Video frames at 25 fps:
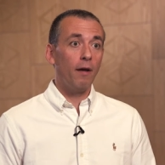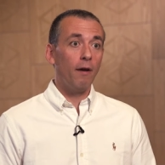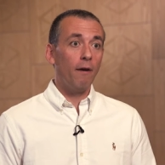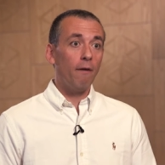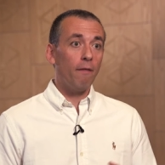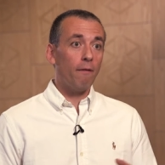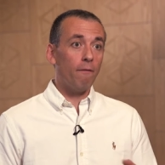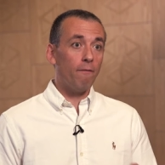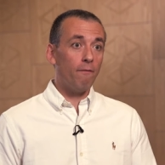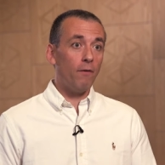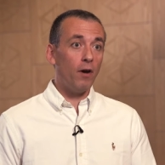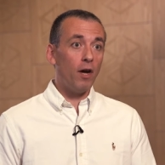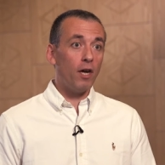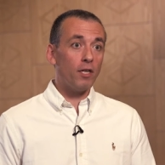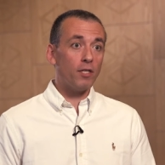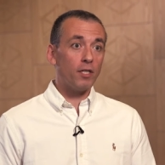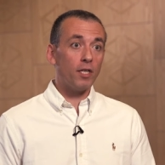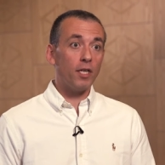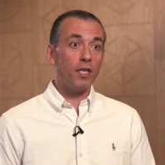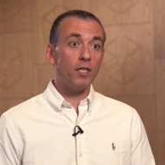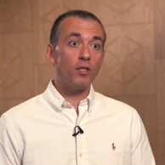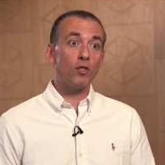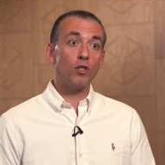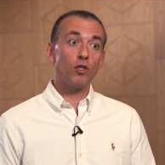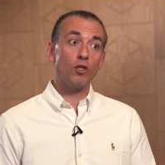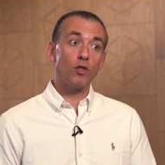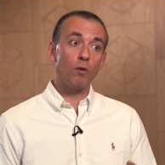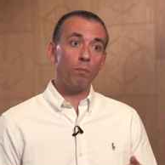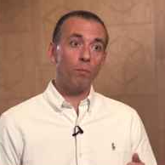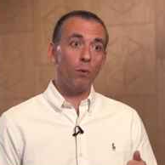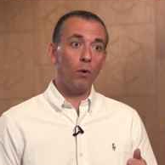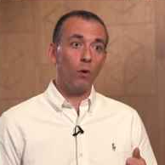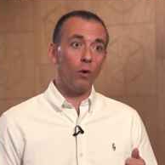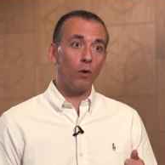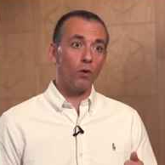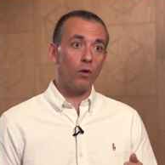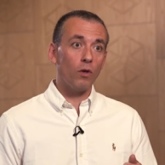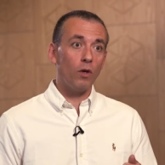The first is to
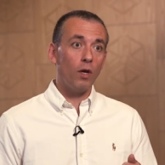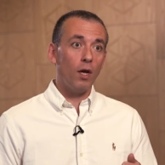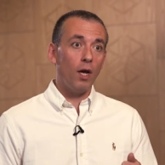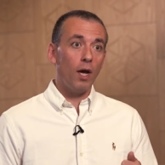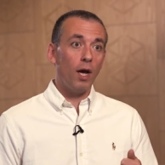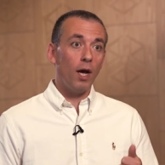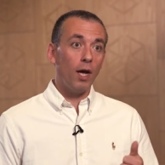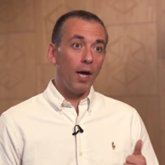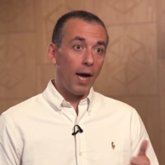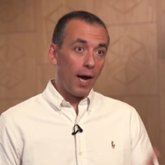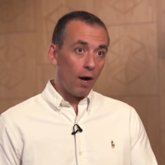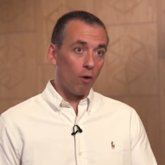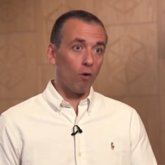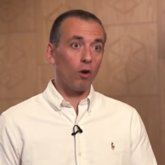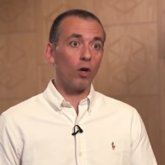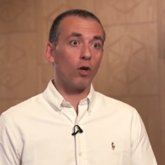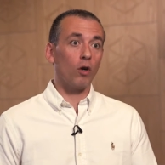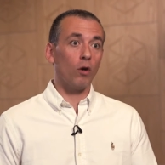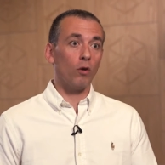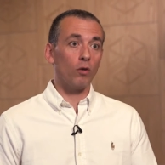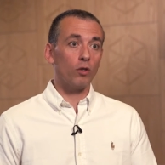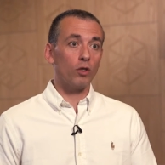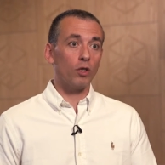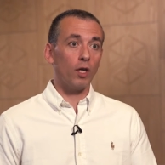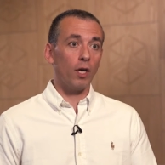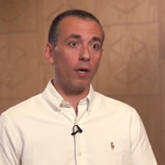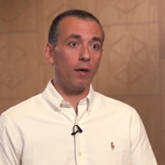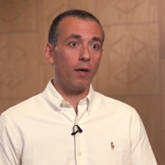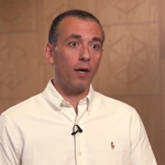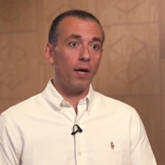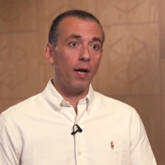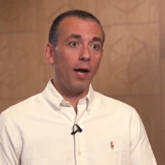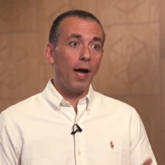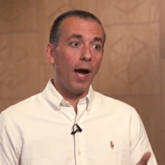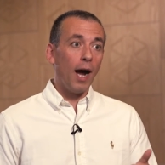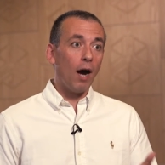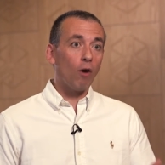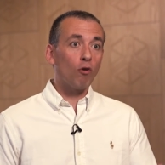support agriculture.
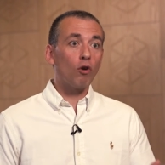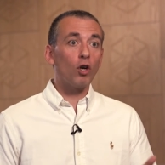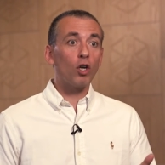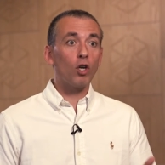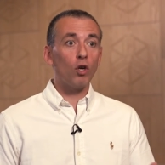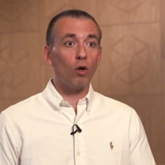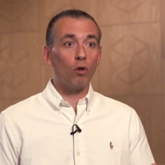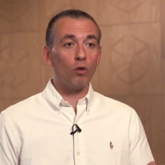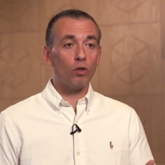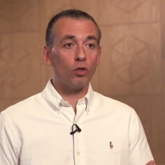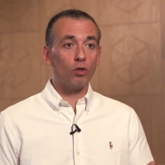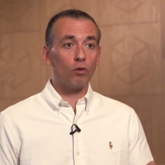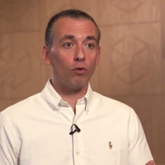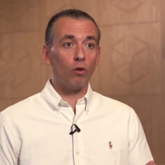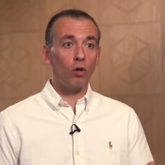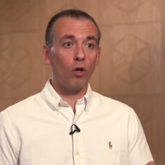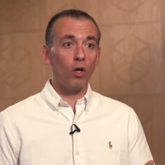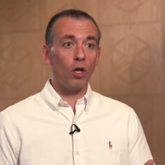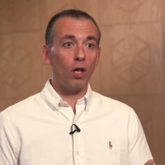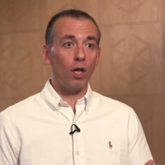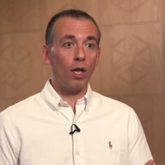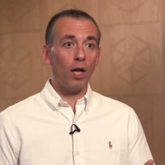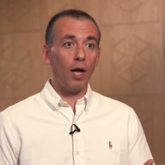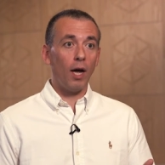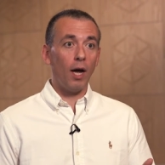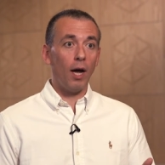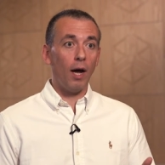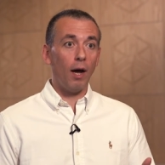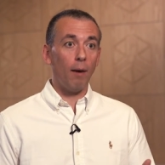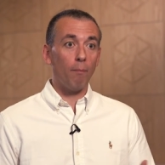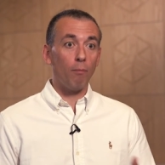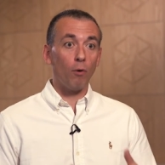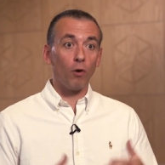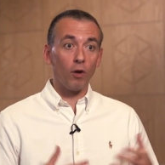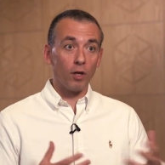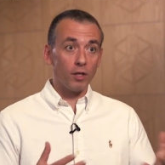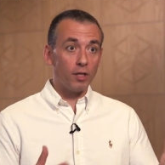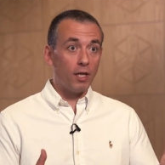Agricultural uh,
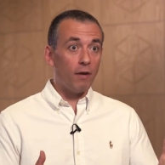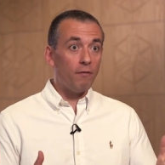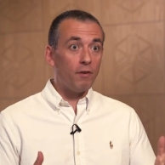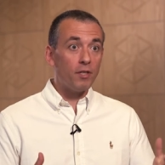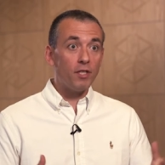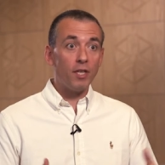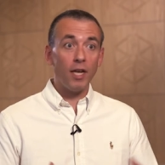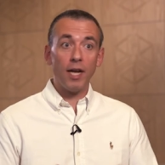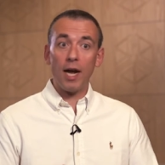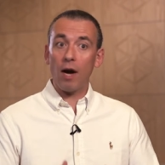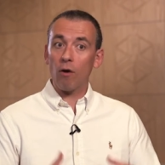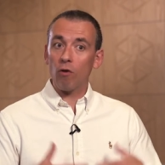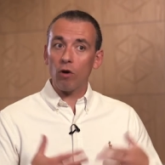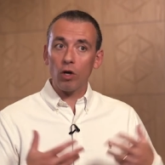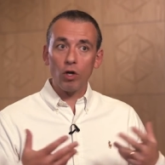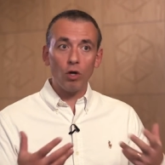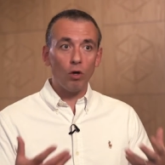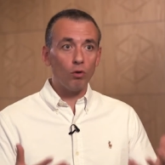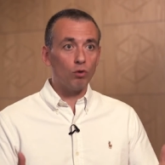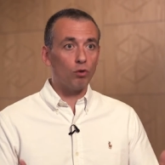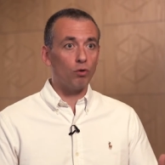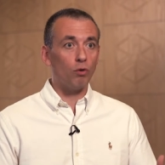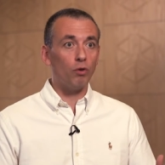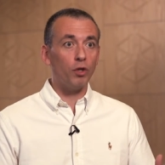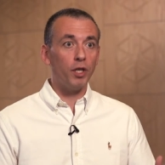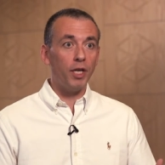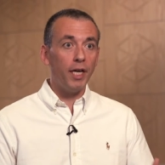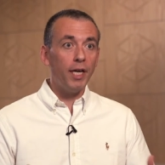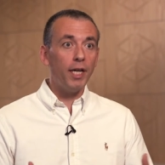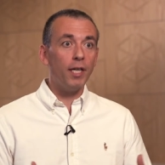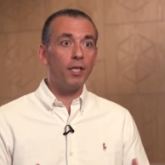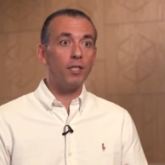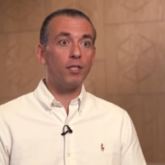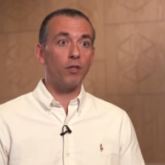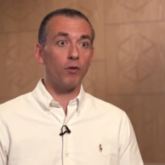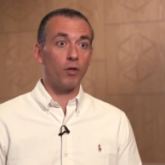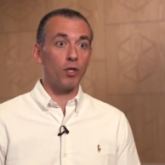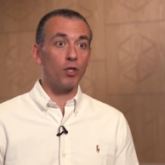productivity, agricultural
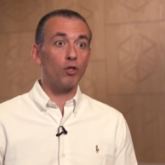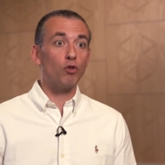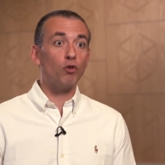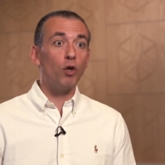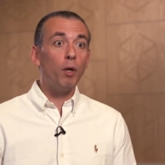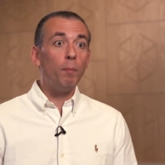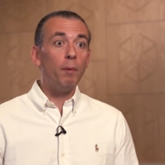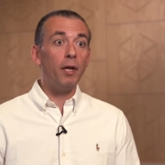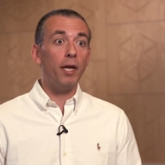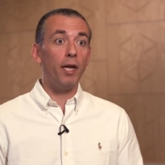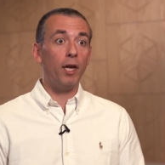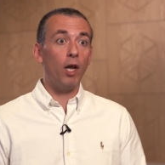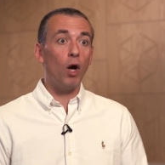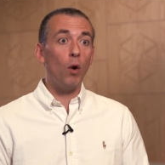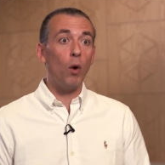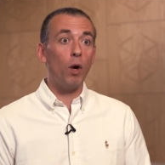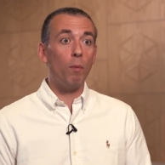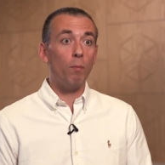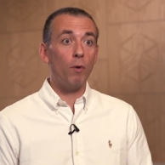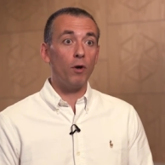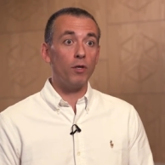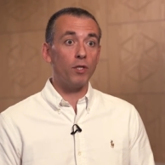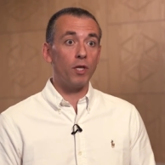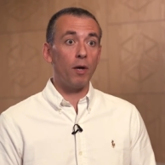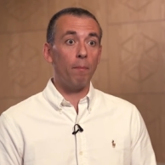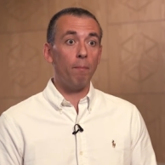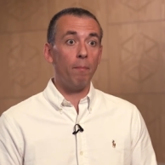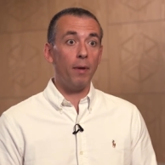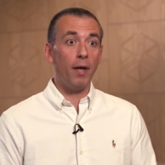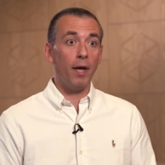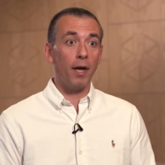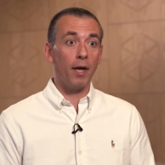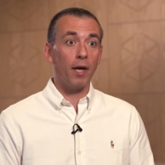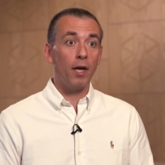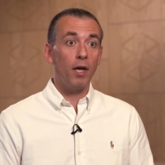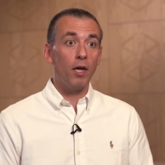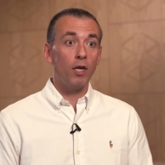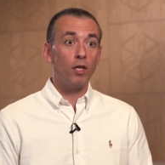yields are extremely low in
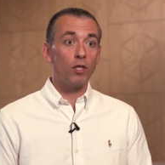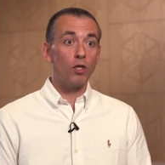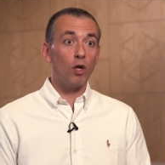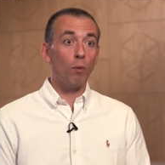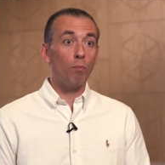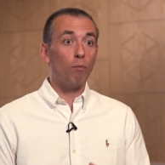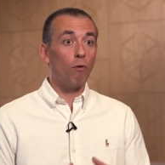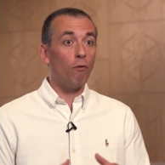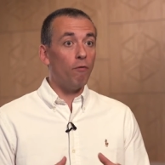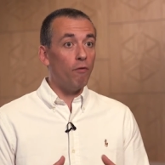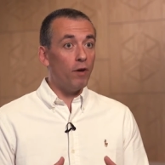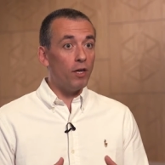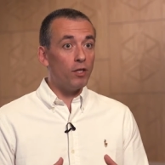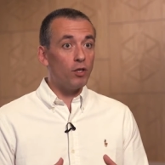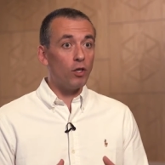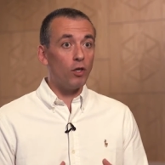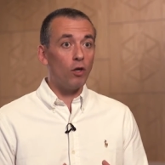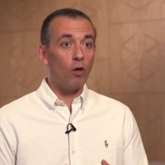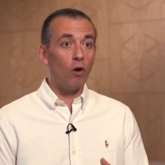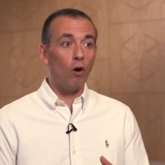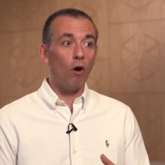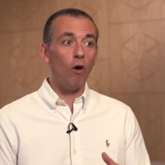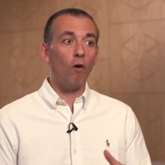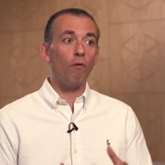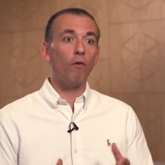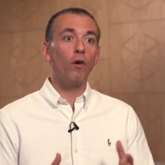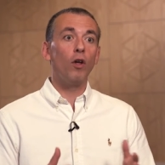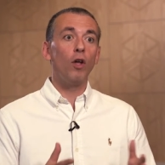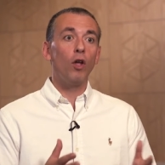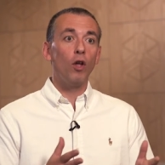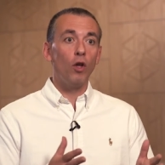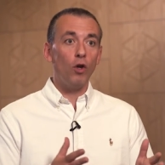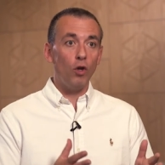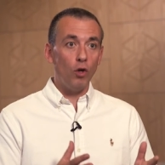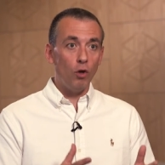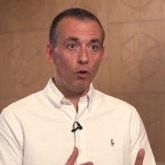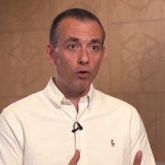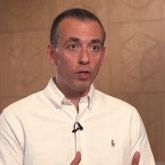Mozambique, so provision of
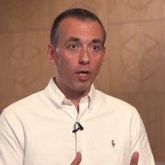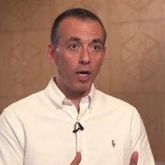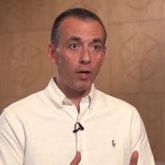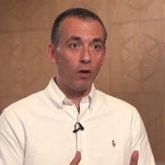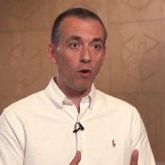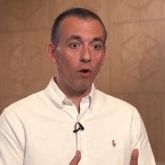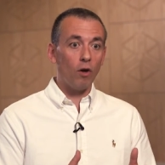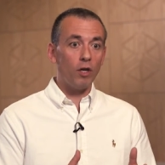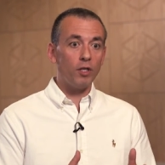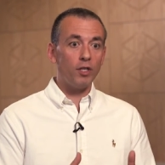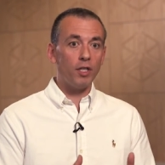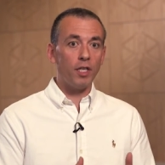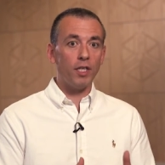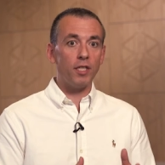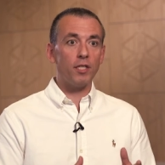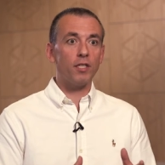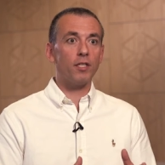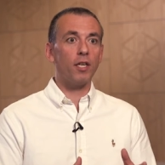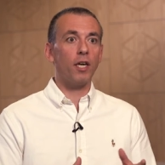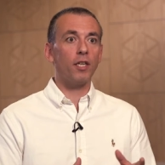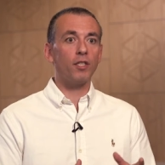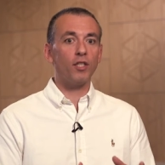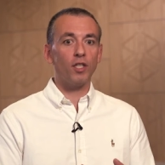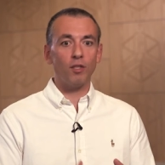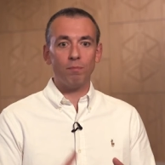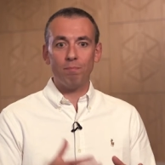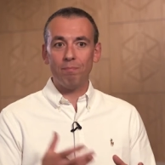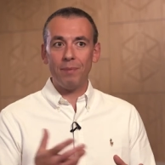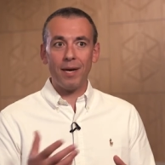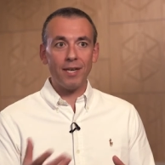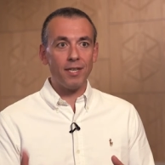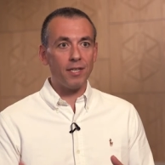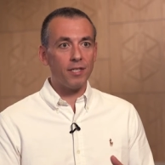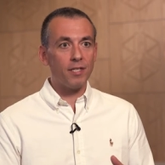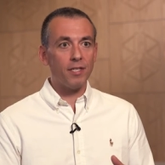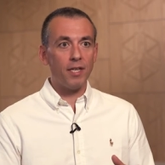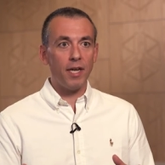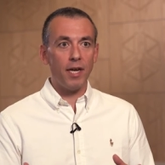new technologies such as
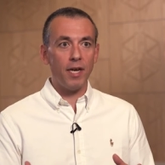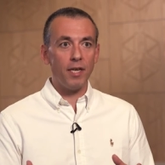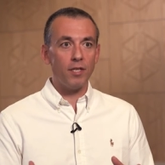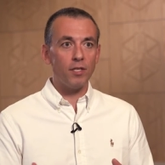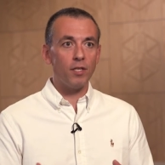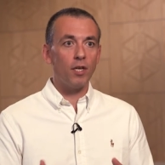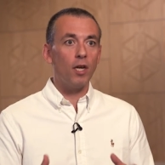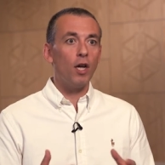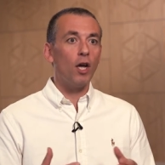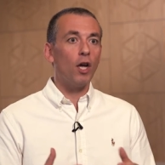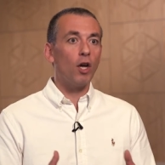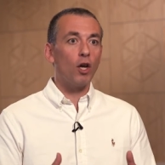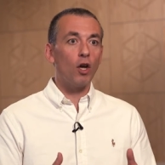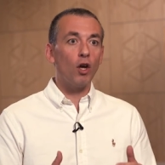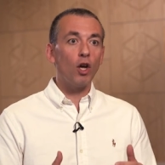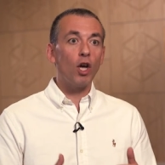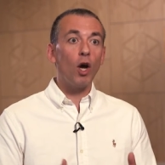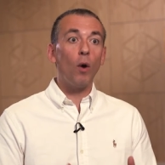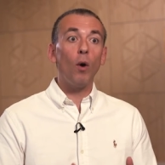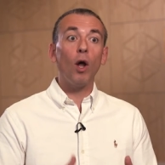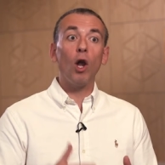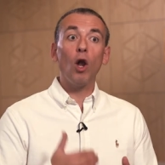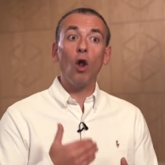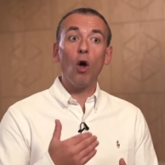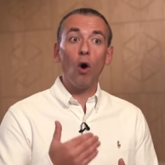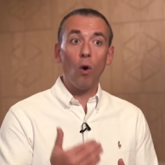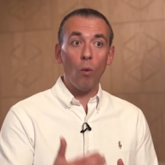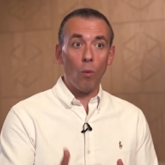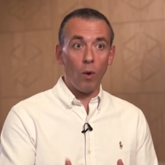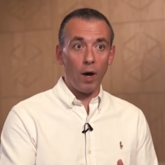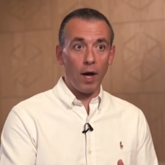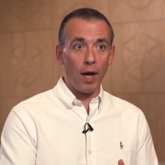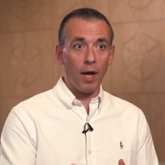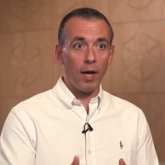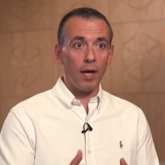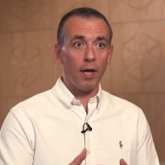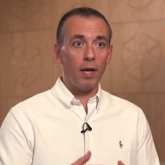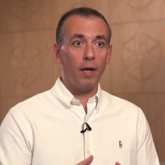better seeds can go a long
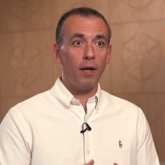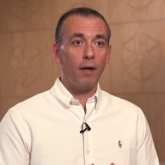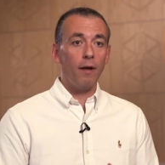way.